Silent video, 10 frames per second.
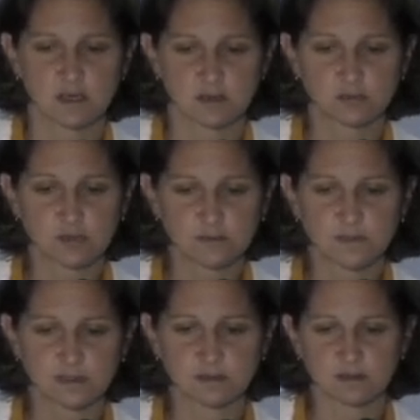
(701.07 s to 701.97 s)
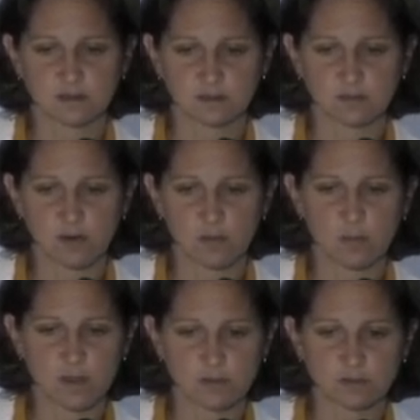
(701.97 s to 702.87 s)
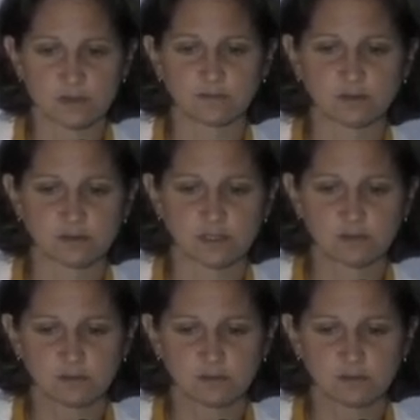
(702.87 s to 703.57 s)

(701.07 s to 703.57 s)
treatment were 142,